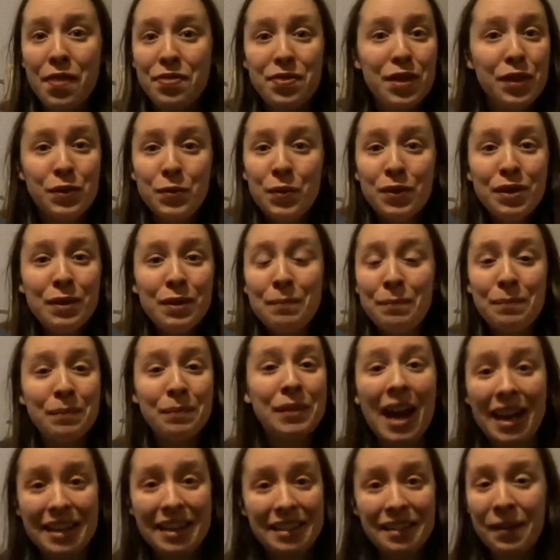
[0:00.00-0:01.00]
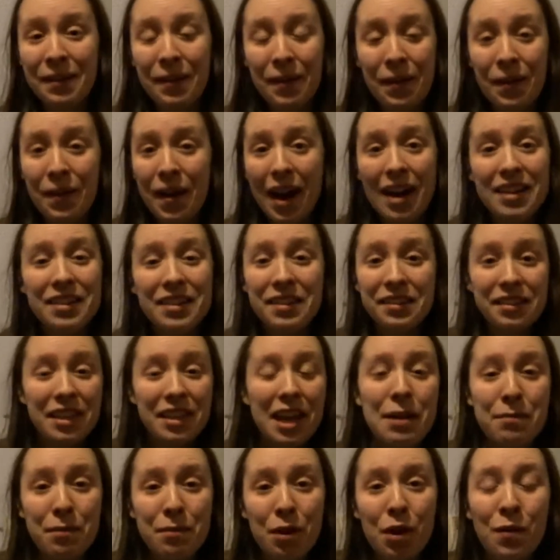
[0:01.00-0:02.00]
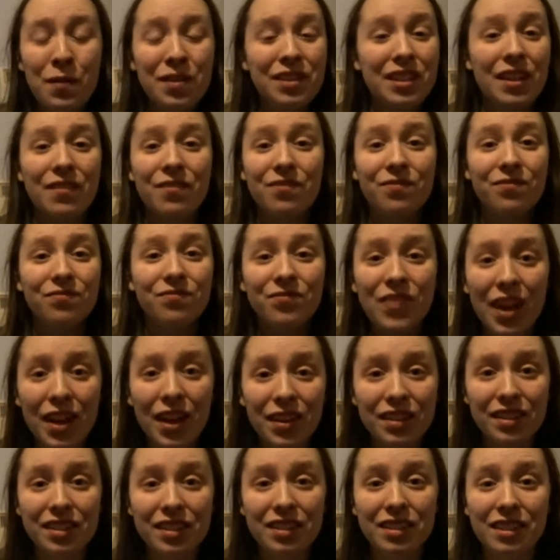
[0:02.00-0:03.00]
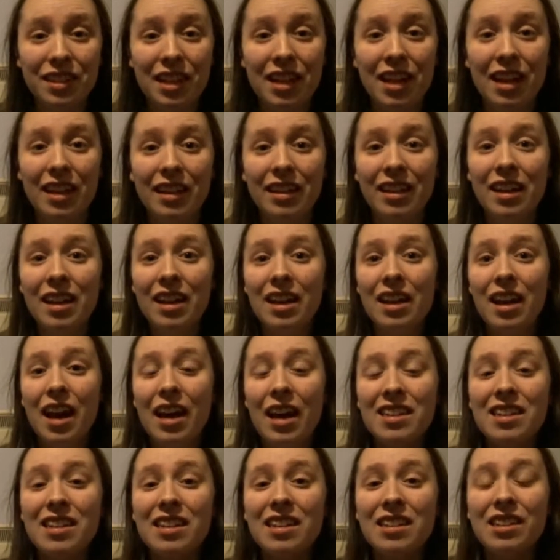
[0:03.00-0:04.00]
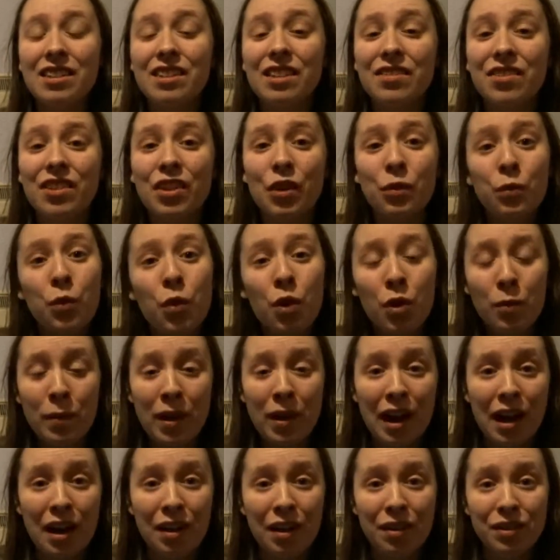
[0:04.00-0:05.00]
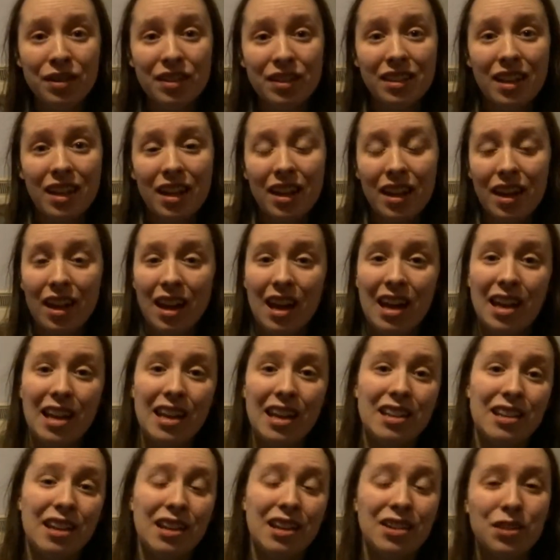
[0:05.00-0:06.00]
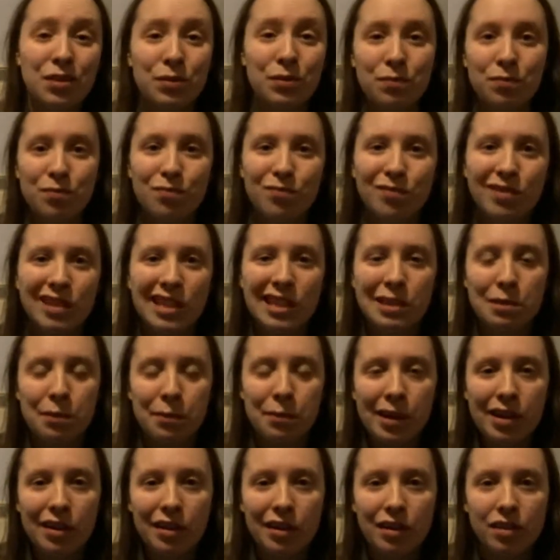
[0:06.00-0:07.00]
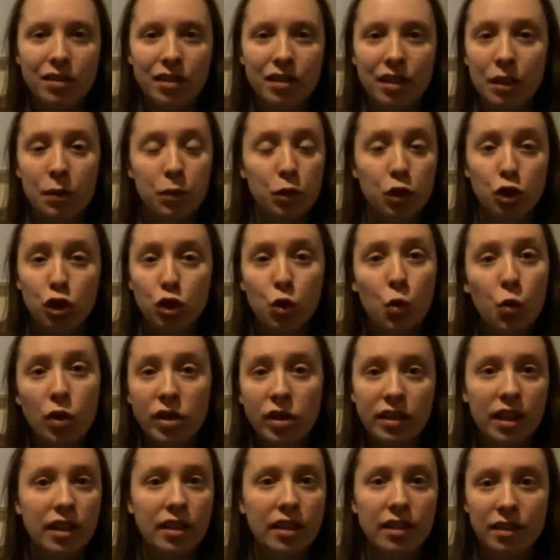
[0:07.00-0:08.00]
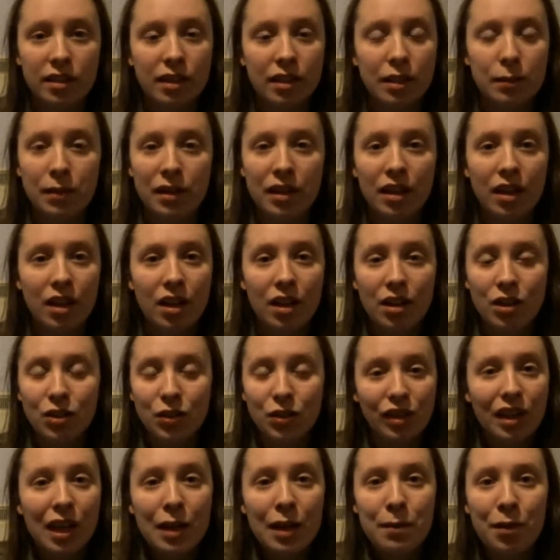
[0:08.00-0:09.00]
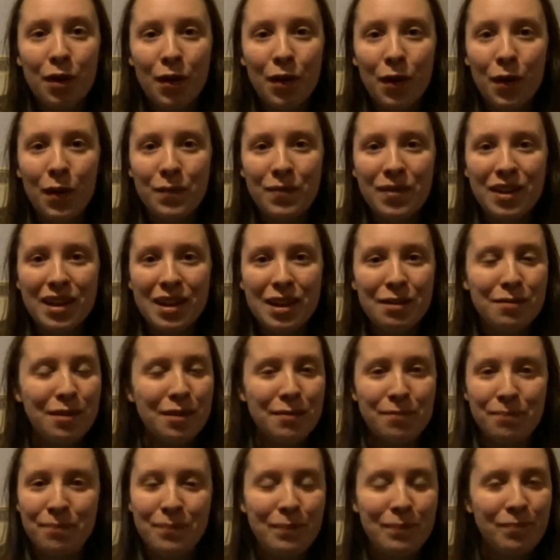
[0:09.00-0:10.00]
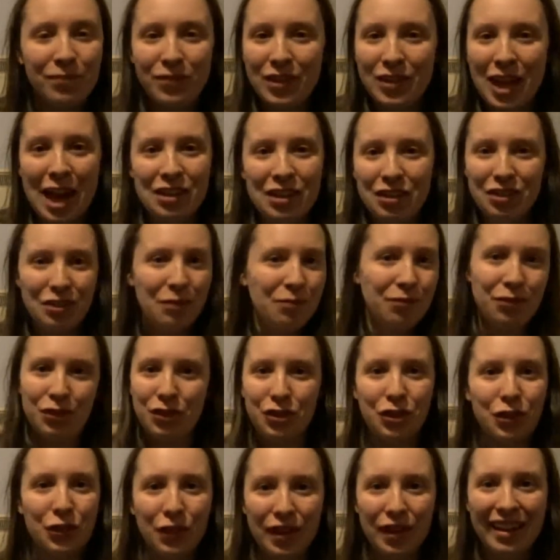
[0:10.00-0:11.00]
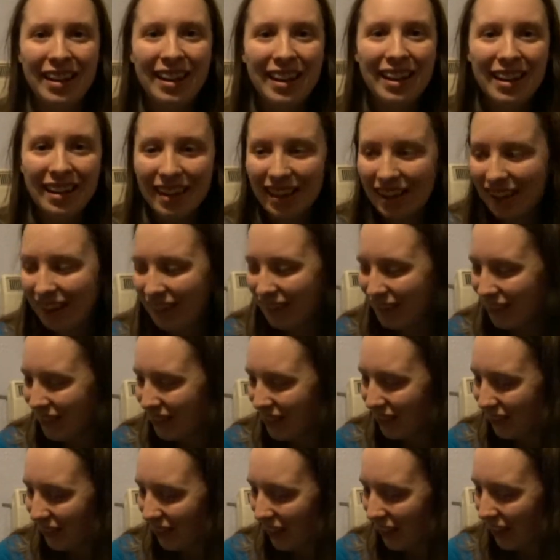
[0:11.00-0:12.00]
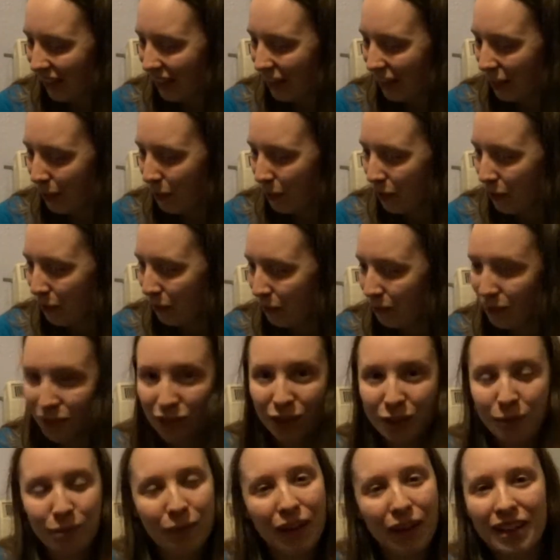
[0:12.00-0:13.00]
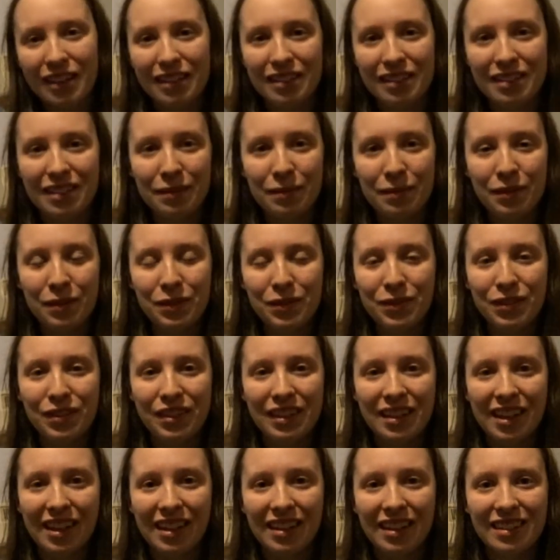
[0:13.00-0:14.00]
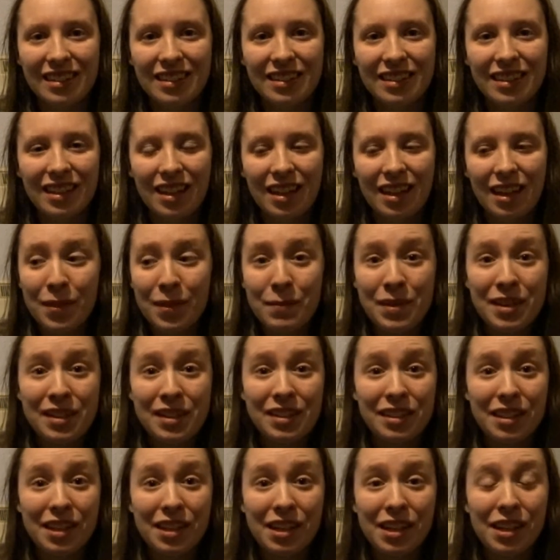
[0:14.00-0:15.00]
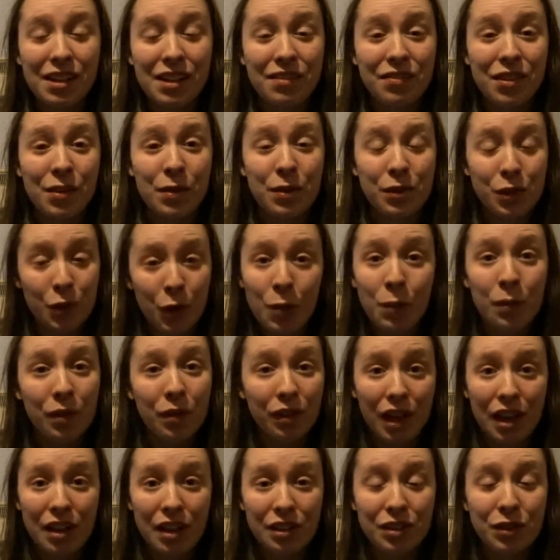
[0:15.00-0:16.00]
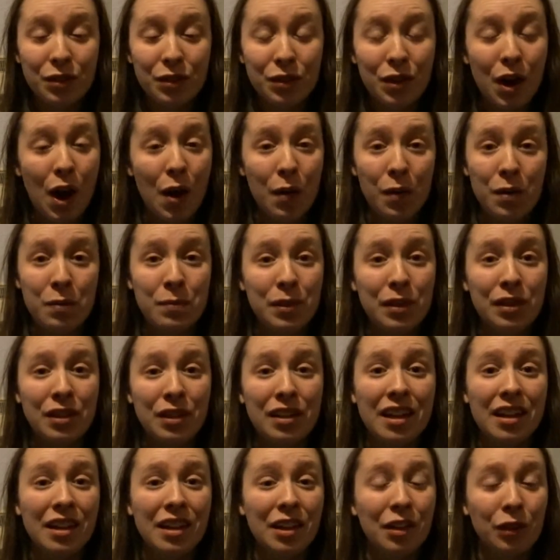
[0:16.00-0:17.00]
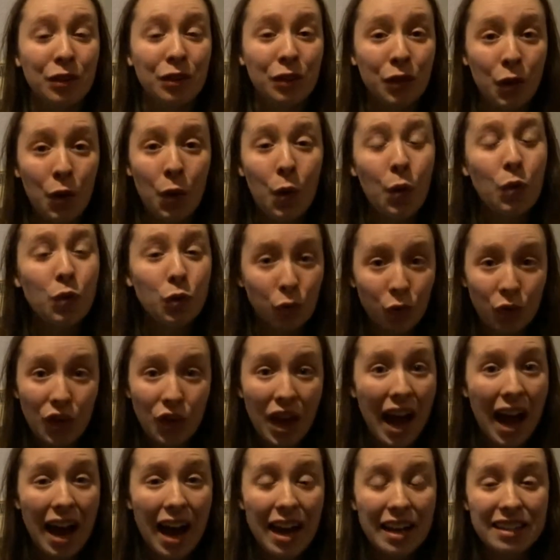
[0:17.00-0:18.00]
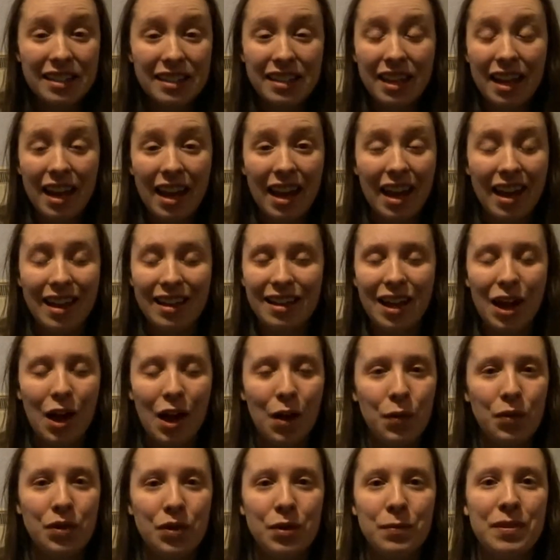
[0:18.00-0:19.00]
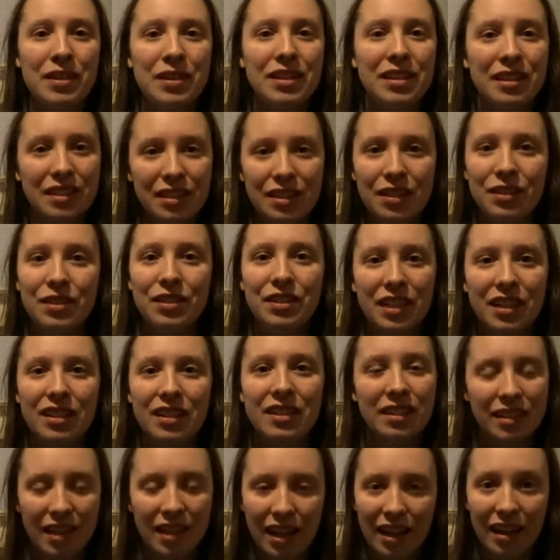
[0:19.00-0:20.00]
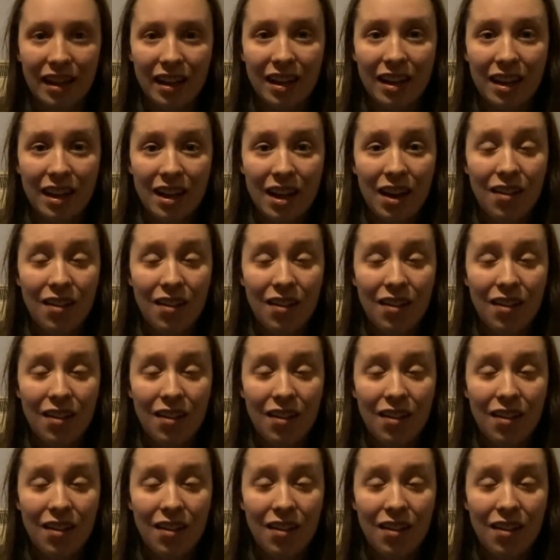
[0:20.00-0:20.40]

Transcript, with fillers: This wasn't planned at all. I just came home because I felt sick. I needed to live in a warm house and I just went to see my parents and they were so excited to see me. So I came home and my dad just jumped for joy. So I came home and surprised them. It was really nice. I must say, if I was home in Glasgow, I would have been in a cold flat and I would have been still sick today.